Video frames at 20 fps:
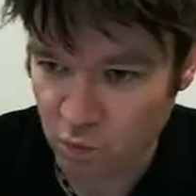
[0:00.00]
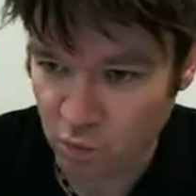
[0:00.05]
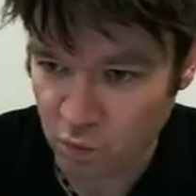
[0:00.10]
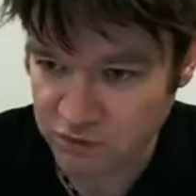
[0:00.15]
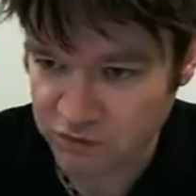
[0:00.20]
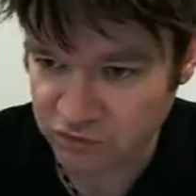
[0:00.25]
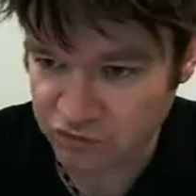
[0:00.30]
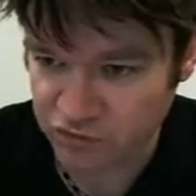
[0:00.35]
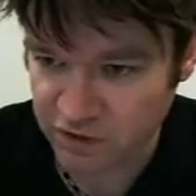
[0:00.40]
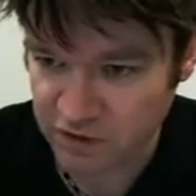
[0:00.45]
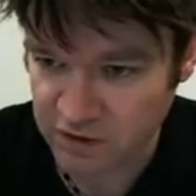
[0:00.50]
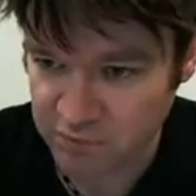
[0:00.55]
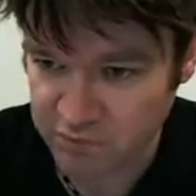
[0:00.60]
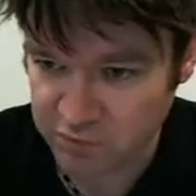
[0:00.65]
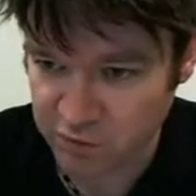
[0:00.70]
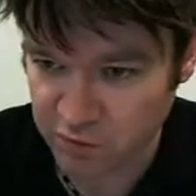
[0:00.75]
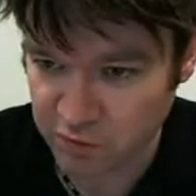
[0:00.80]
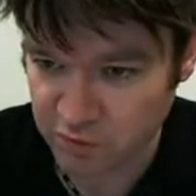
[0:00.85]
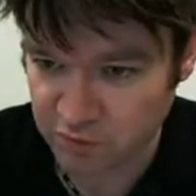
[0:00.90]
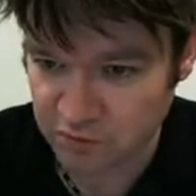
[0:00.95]
one trigger
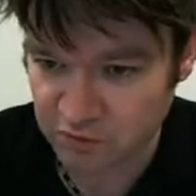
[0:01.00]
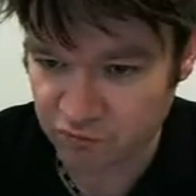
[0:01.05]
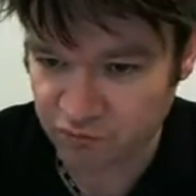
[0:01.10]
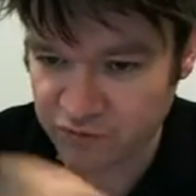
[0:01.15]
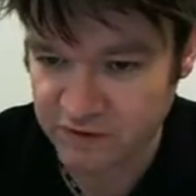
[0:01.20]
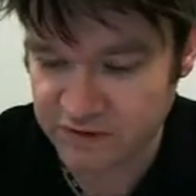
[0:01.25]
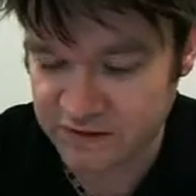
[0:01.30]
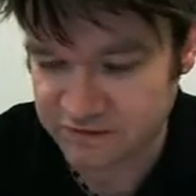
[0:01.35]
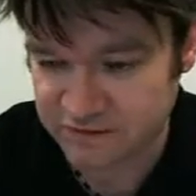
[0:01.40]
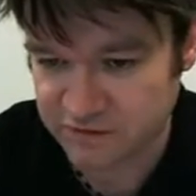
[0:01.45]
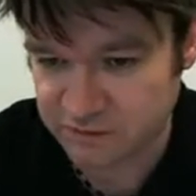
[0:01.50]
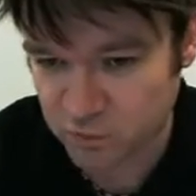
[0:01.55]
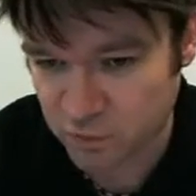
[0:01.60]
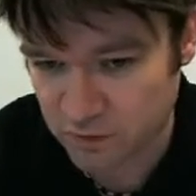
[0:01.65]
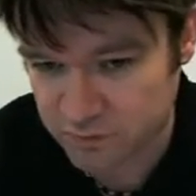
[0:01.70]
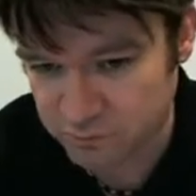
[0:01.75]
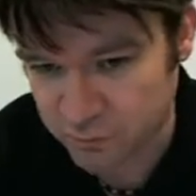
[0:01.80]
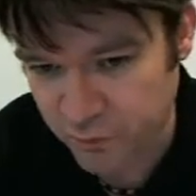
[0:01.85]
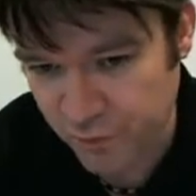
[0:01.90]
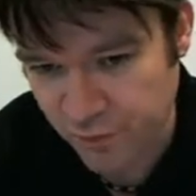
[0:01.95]
pull releases
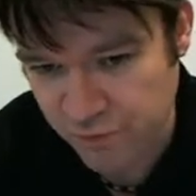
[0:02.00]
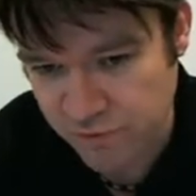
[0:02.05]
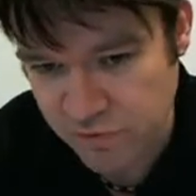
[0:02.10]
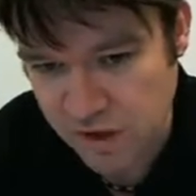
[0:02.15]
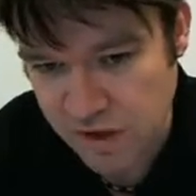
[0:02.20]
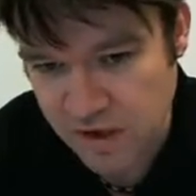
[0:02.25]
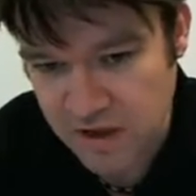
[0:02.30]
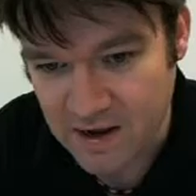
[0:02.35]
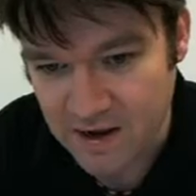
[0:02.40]
one ball